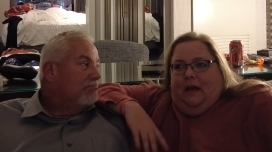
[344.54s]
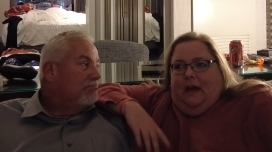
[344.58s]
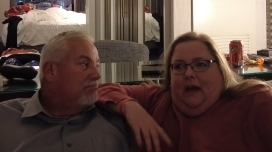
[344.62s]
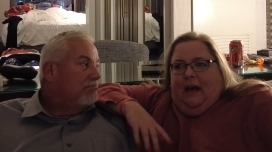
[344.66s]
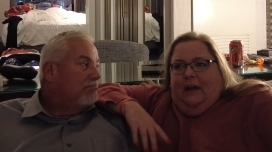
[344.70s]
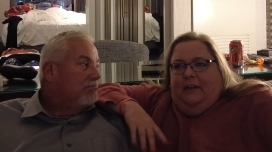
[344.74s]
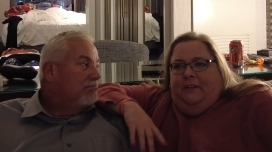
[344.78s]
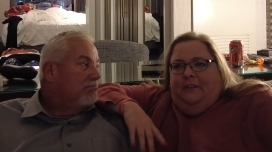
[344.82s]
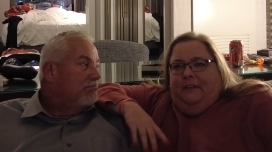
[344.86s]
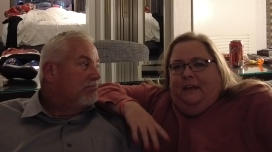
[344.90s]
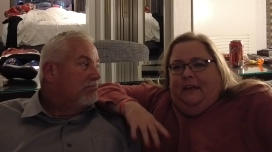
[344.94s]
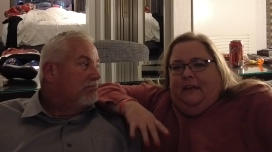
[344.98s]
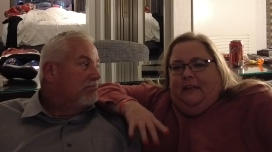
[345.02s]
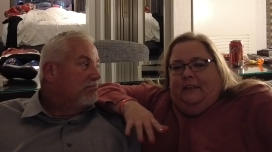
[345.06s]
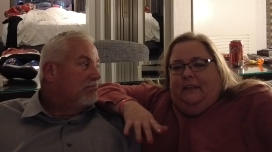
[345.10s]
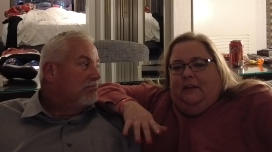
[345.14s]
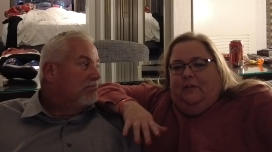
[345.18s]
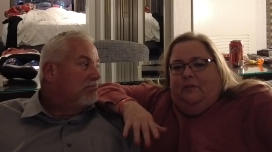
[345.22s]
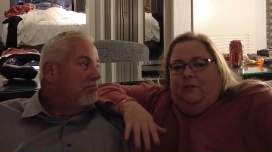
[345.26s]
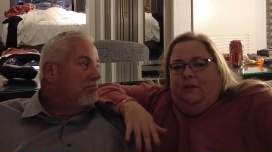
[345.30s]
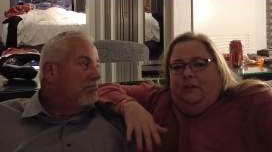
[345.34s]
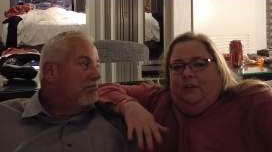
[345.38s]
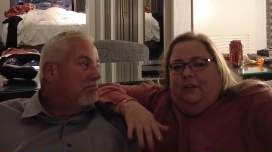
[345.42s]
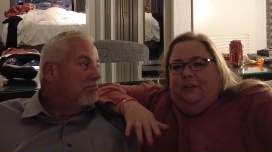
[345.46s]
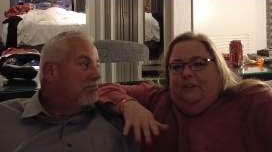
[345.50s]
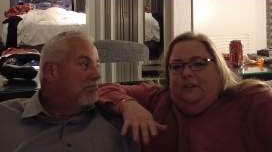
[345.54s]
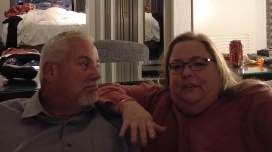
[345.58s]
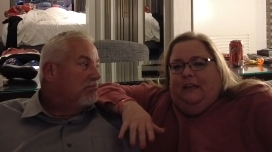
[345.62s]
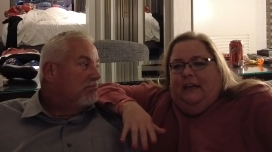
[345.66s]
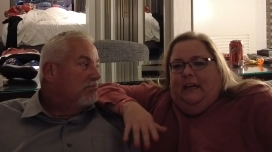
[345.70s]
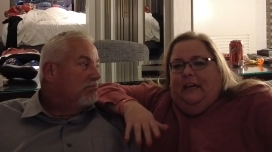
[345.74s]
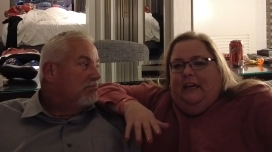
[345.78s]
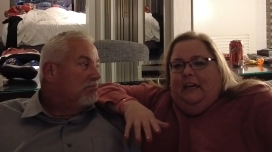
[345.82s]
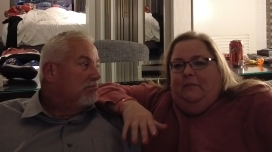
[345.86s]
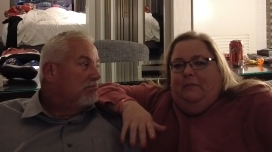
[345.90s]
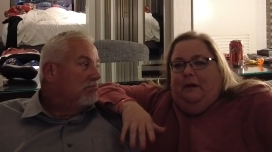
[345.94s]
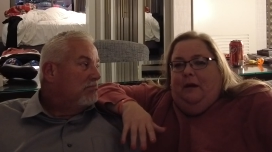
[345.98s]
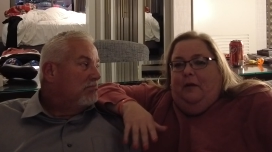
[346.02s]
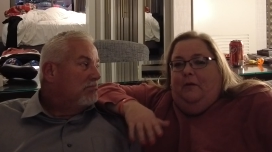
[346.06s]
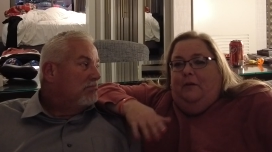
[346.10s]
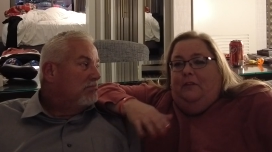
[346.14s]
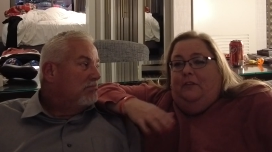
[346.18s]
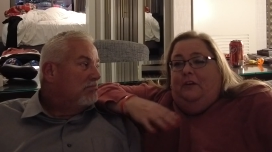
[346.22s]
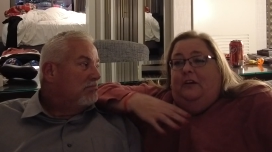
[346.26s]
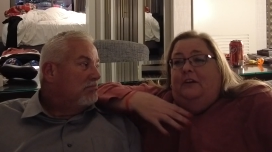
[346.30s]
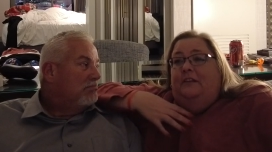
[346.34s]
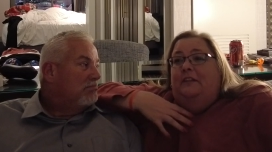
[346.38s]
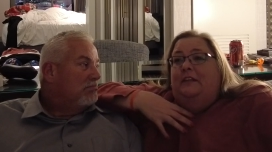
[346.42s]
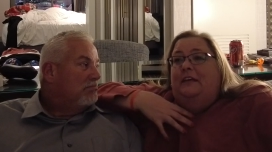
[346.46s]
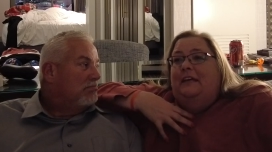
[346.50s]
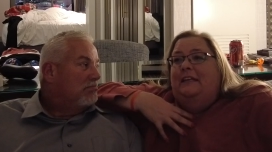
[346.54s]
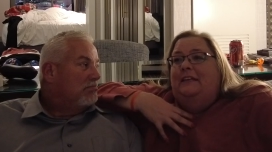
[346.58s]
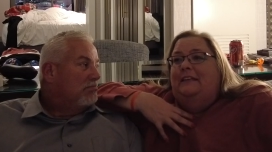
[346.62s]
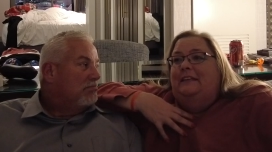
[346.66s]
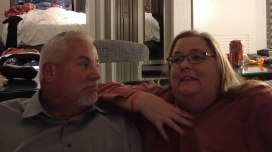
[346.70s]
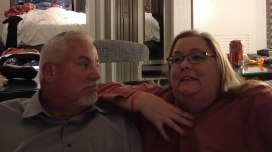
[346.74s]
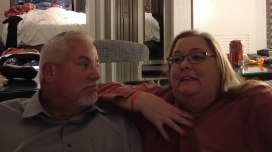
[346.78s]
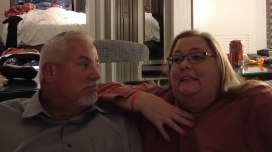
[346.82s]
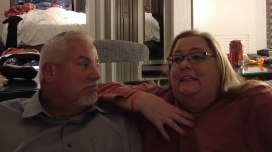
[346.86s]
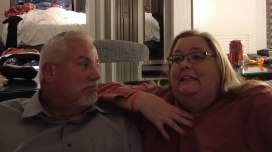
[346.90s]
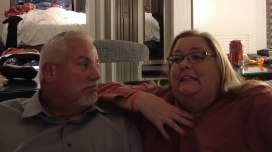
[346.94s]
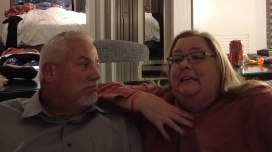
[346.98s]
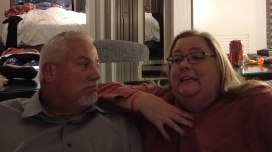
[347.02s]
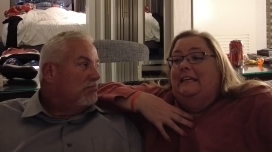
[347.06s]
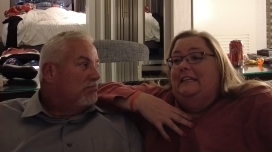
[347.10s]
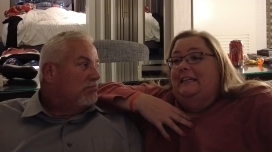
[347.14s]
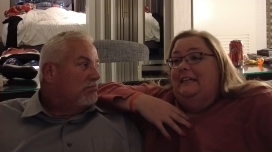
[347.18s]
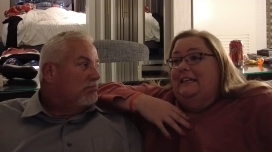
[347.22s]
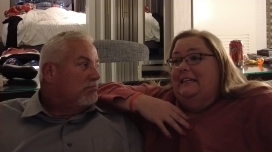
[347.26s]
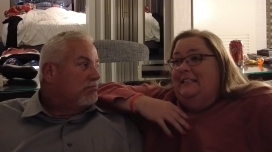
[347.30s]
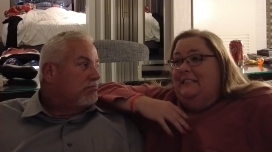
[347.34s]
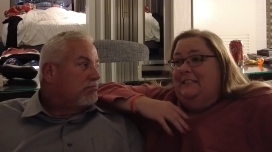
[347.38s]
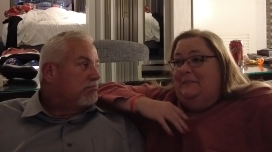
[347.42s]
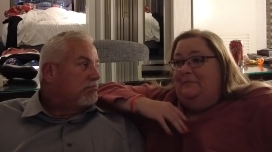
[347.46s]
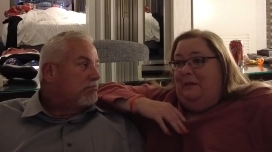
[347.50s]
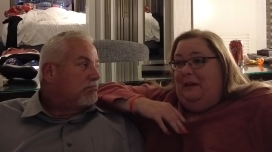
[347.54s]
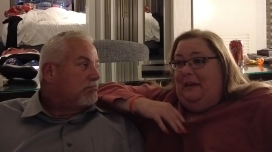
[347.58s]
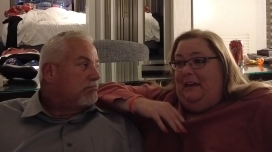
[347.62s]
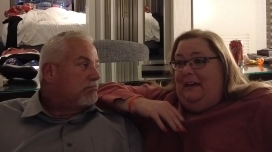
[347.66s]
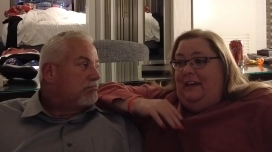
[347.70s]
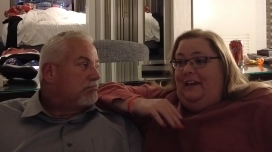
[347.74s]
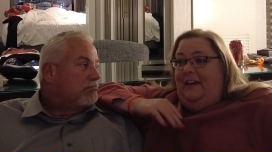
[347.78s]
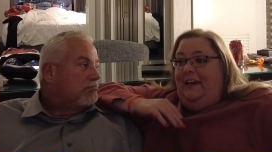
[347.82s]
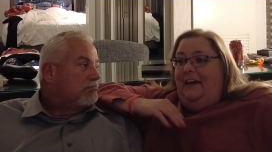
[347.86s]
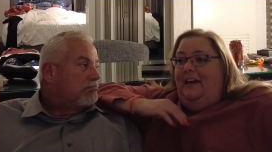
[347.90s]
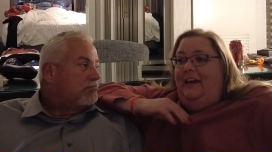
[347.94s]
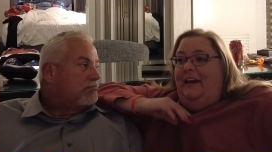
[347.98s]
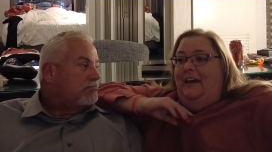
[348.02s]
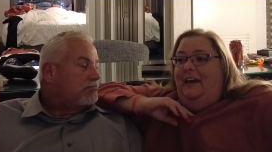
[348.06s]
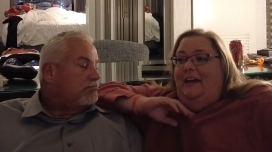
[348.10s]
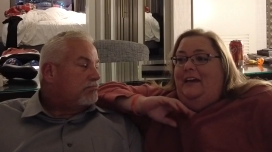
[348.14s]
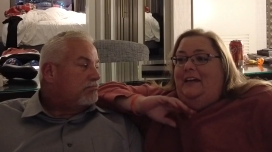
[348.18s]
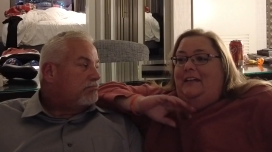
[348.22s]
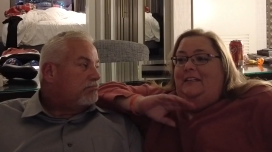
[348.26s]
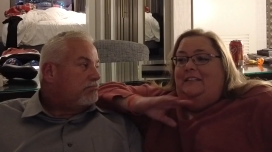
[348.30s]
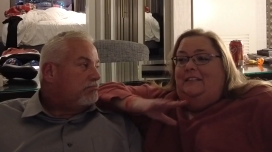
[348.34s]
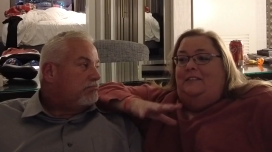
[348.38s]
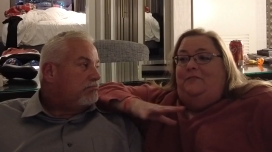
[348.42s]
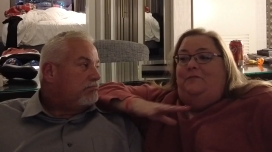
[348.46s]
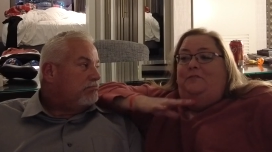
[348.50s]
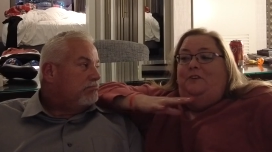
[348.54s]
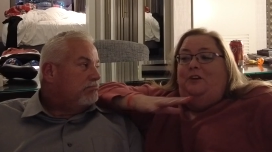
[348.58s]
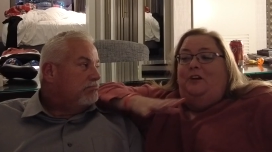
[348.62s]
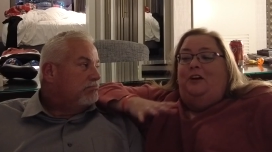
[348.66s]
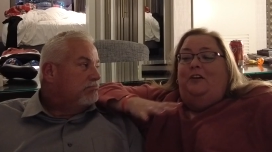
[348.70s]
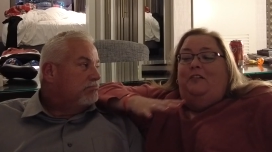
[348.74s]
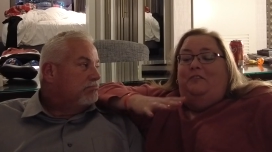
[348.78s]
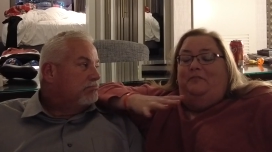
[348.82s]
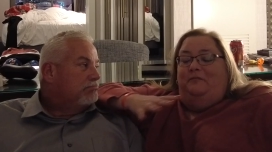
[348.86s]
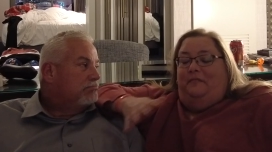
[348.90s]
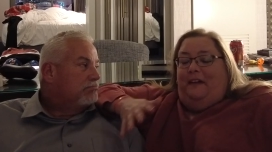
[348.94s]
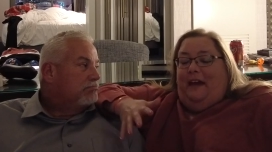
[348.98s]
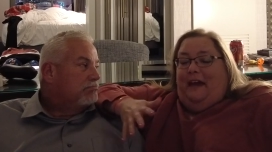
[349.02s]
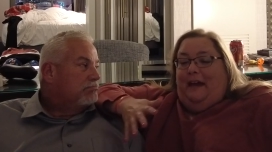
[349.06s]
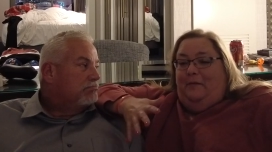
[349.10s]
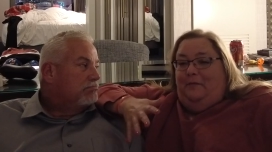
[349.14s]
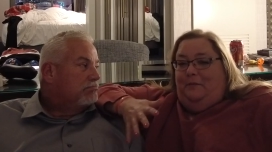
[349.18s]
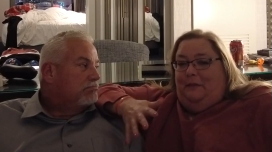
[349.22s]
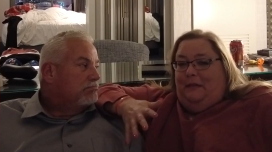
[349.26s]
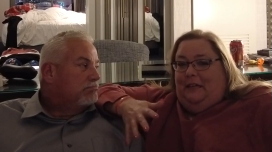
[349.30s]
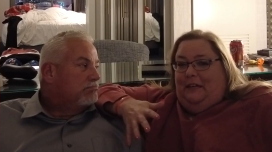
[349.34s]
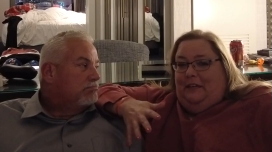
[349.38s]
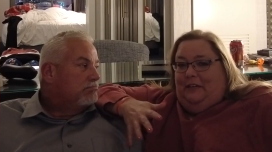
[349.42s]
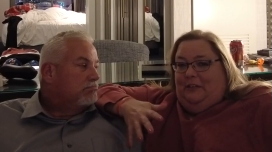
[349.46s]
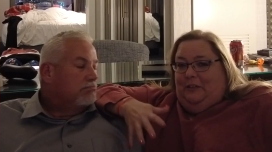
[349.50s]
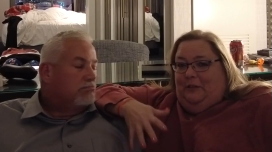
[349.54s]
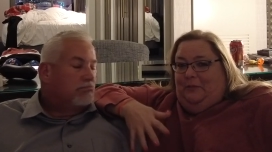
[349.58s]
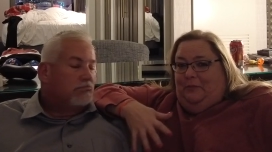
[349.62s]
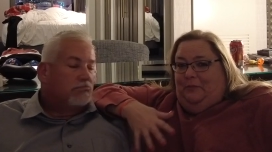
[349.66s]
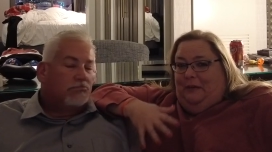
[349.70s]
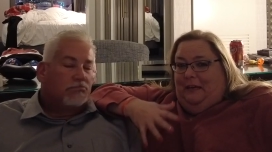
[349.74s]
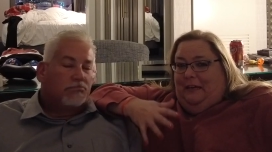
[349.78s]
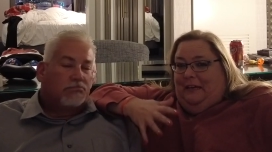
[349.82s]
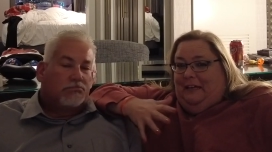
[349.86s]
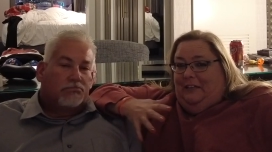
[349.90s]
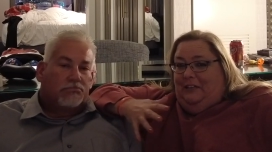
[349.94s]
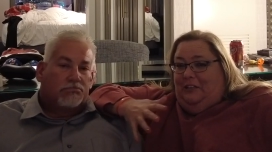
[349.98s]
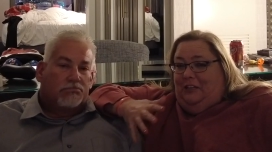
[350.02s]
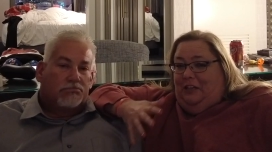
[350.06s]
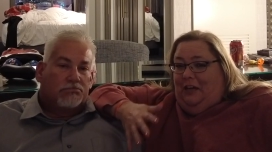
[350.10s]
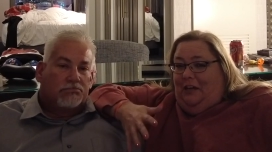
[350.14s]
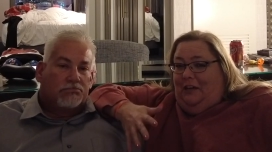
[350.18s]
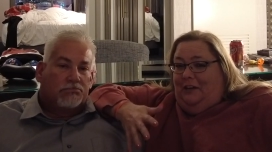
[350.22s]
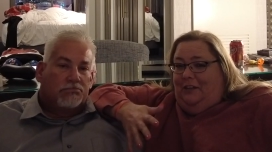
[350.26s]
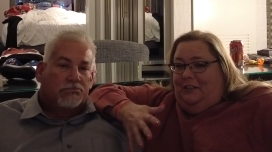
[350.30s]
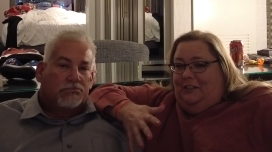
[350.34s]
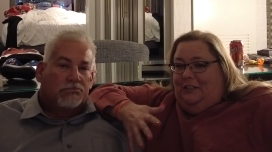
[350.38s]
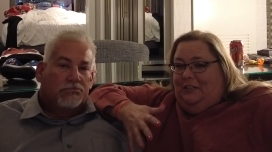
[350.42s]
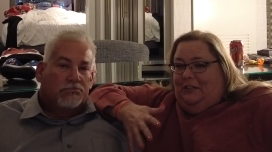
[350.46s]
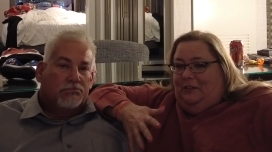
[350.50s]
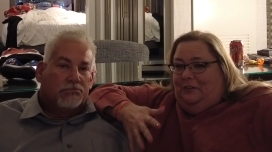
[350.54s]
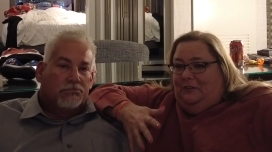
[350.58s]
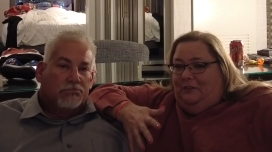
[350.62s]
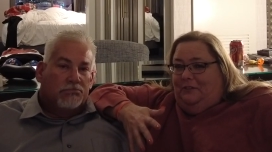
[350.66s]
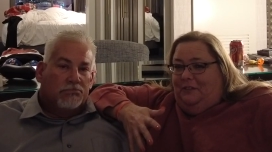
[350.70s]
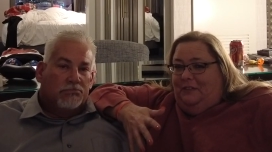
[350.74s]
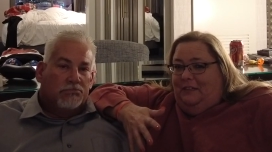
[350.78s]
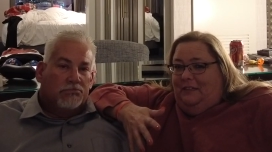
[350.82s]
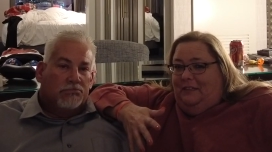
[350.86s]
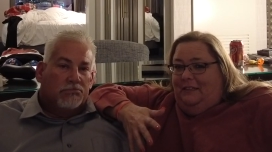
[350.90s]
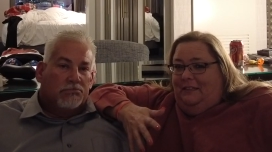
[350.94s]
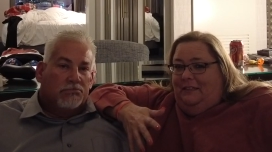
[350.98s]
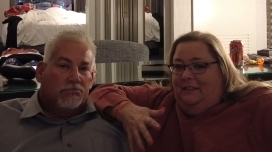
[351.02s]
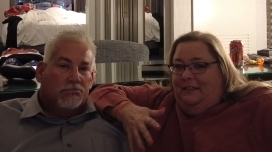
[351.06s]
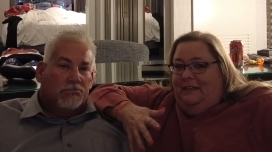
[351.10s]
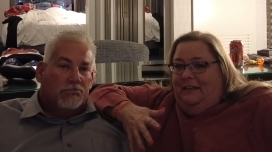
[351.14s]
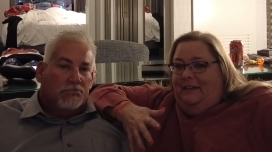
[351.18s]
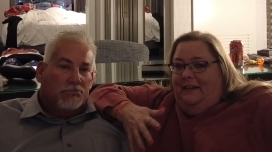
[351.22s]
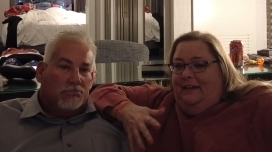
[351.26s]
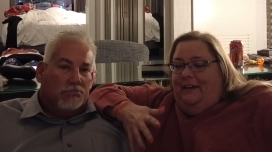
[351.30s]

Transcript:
Speaker 1: I think that when you're thinking about weather, I think the thing that gets me is if you're a family and you're bringing young children.